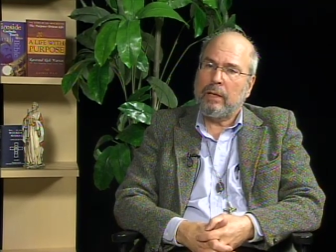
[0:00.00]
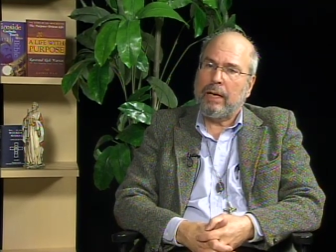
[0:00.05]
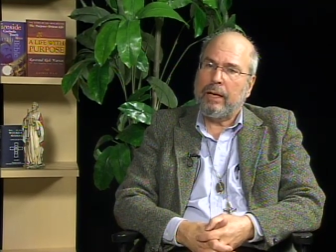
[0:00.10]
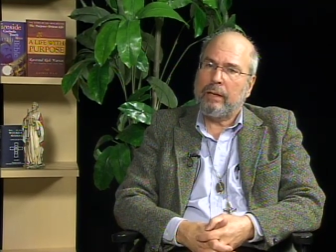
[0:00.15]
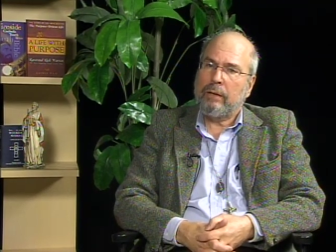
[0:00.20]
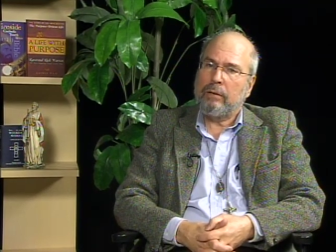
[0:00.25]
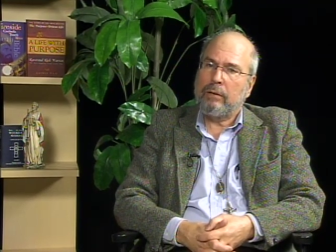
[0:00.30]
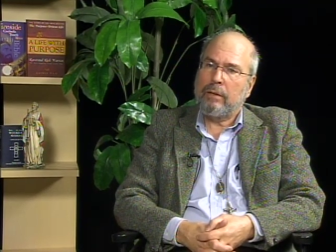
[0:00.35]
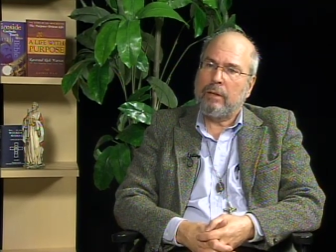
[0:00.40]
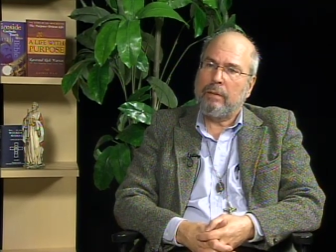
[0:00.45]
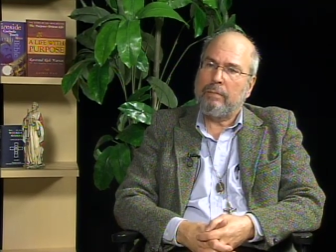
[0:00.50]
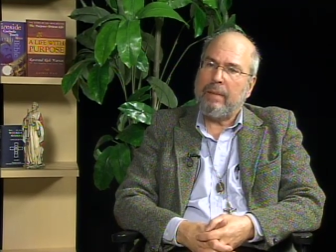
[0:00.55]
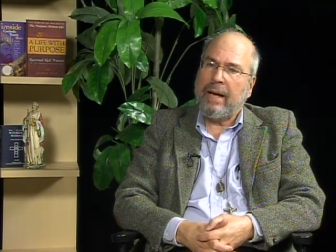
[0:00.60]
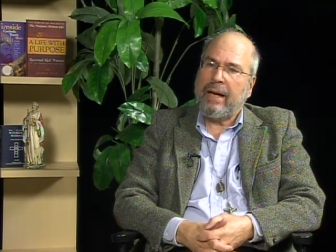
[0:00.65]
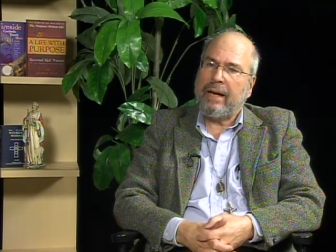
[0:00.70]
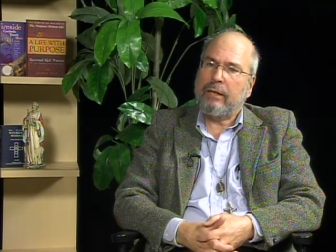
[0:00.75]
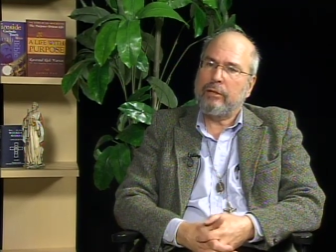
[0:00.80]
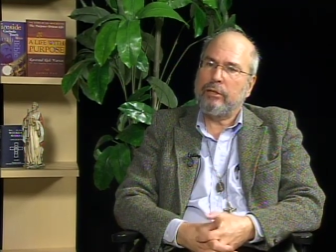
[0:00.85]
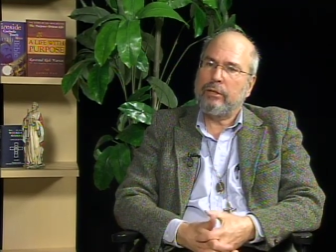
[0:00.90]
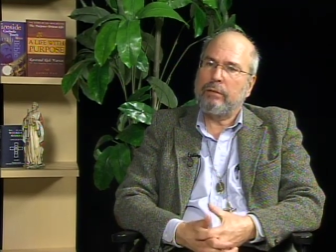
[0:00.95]
I could
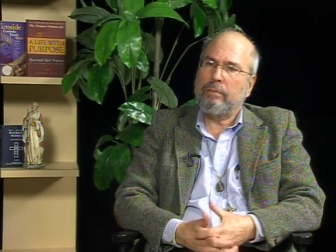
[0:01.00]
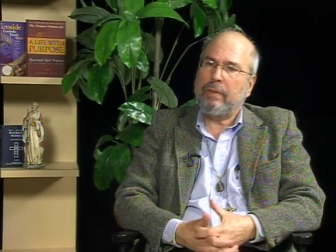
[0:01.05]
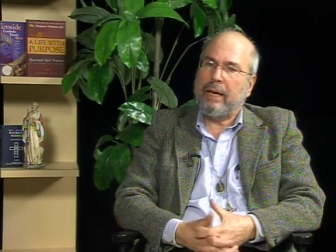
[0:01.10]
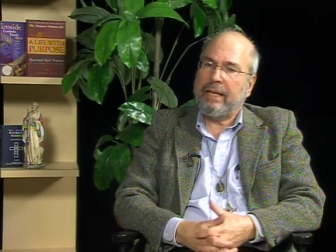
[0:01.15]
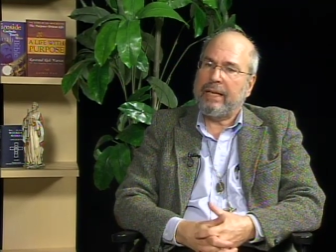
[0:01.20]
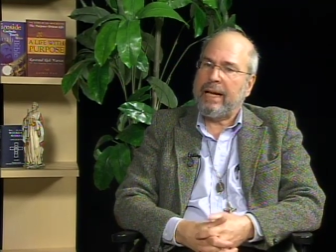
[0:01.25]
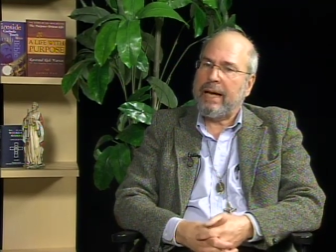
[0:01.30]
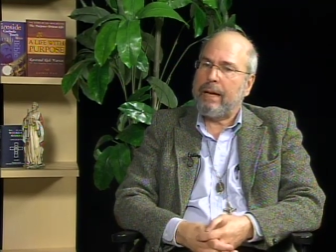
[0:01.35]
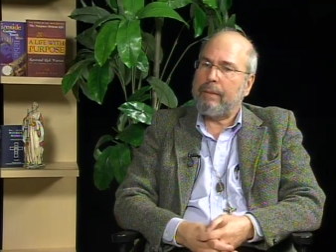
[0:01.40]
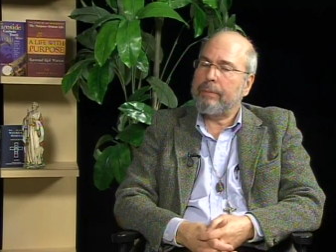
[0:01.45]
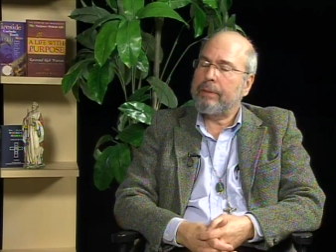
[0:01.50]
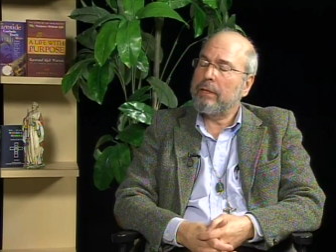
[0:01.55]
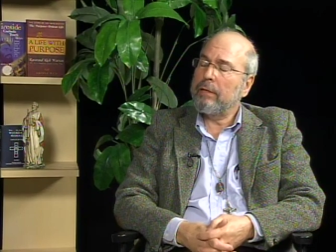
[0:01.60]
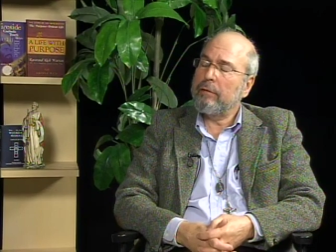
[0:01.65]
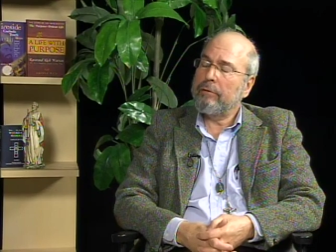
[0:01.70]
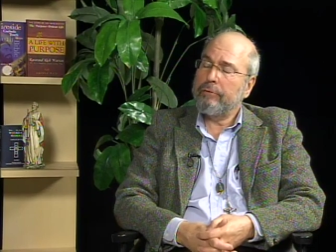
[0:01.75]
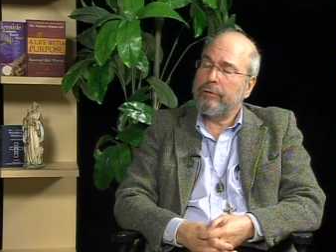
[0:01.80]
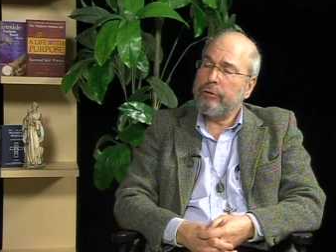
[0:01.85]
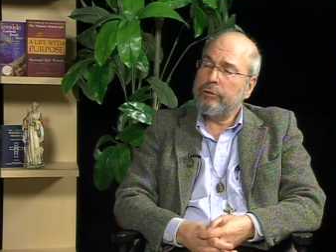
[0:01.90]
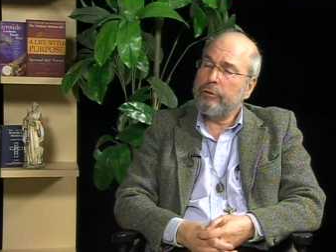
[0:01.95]
imagine might happen in the
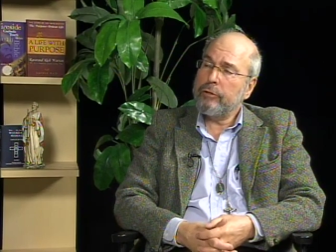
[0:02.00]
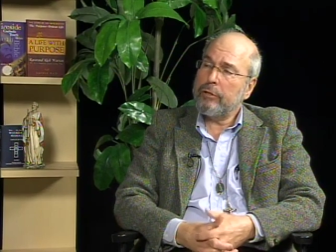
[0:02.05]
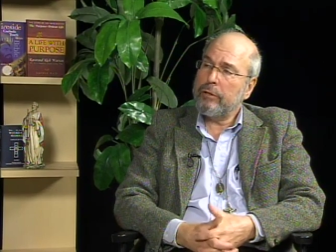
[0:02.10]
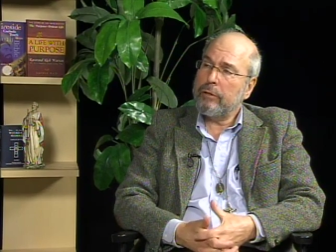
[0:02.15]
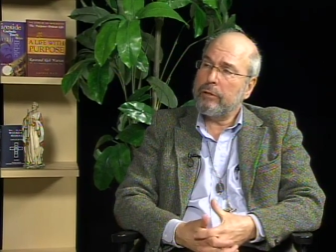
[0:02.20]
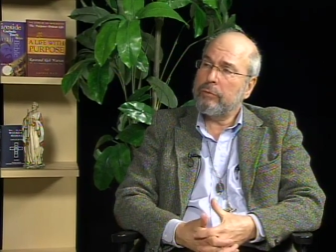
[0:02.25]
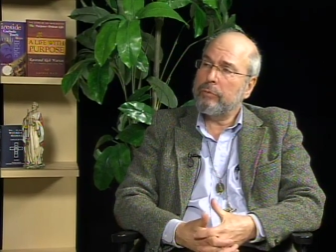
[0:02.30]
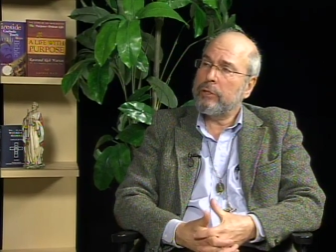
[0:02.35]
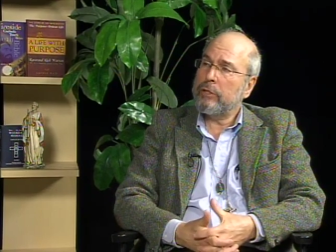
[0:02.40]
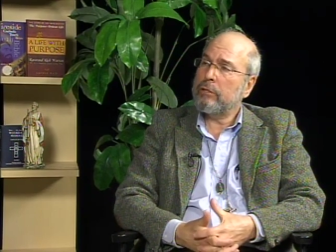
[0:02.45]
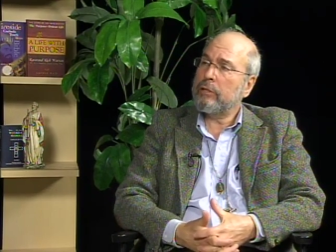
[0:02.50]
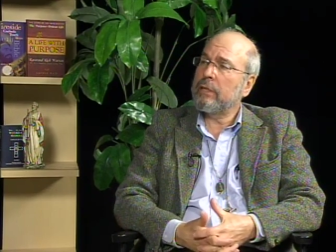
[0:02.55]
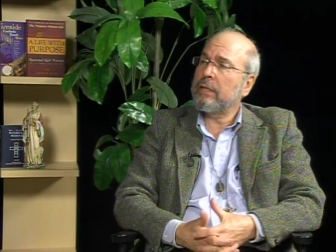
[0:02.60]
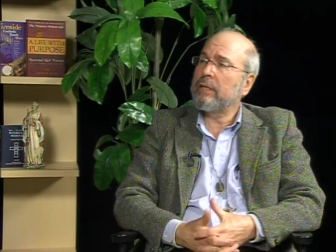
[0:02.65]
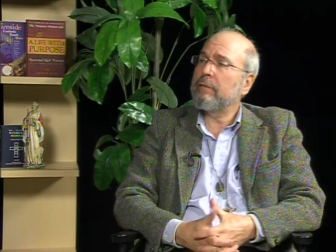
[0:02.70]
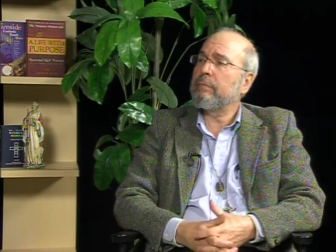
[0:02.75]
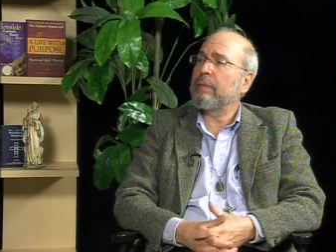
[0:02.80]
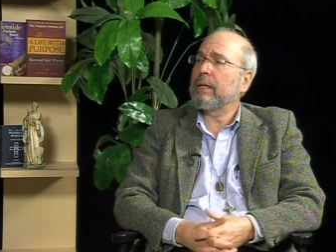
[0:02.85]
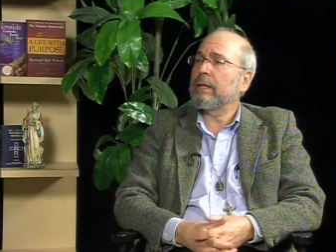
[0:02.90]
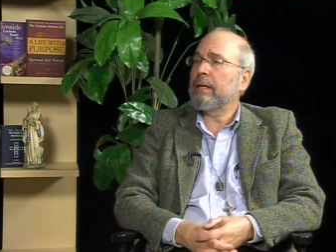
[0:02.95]
future which could
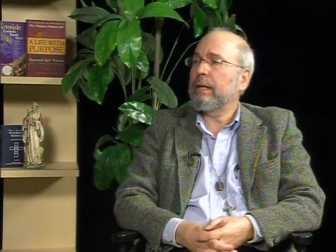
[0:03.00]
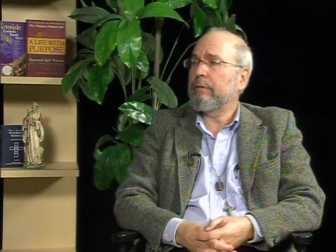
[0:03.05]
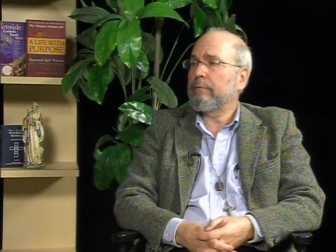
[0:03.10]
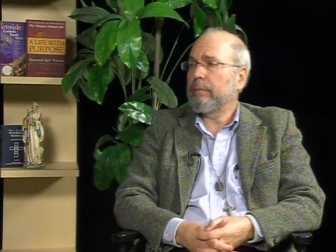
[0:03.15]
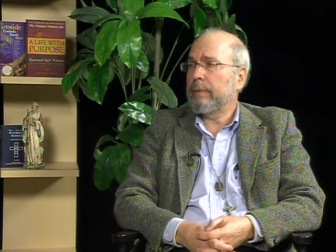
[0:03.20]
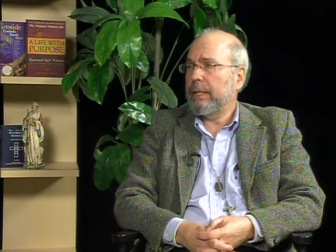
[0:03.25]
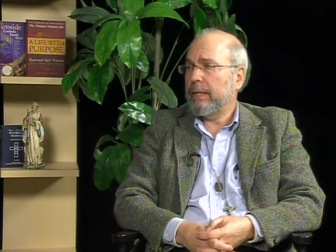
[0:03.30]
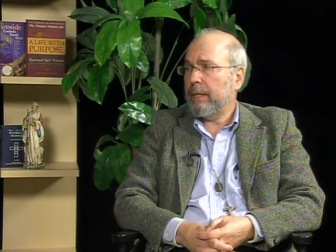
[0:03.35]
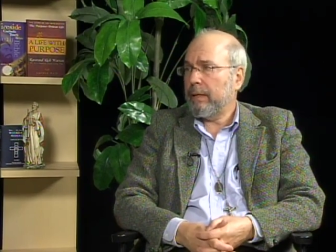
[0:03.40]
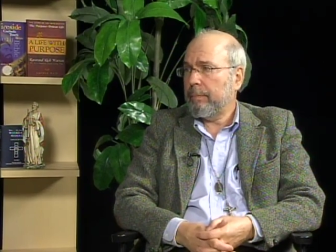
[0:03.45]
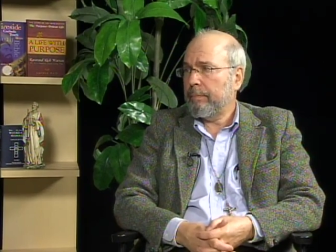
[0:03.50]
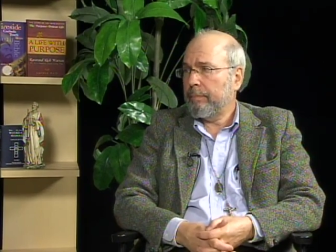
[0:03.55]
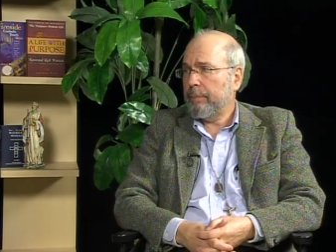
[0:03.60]
give my life meaning.